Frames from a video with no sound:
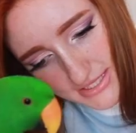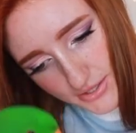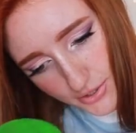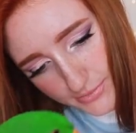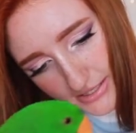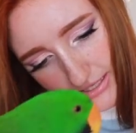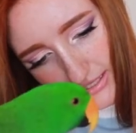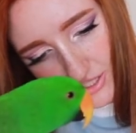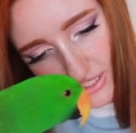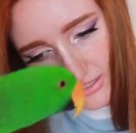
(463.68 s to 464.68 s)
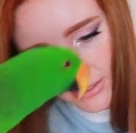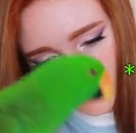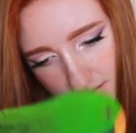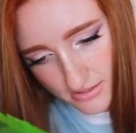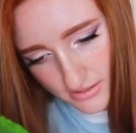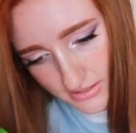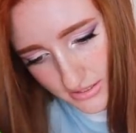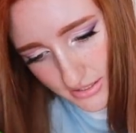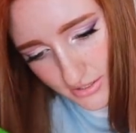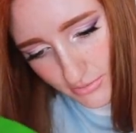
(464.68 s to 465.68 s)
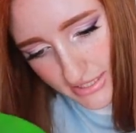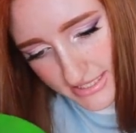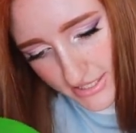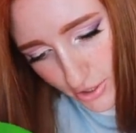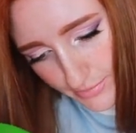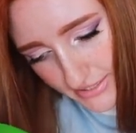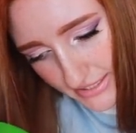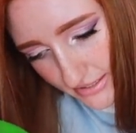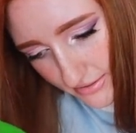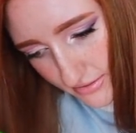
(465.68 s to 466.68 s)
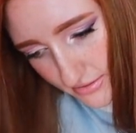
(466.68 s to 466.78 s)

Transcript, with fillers: Where's the opening, Archie? Where's the opening?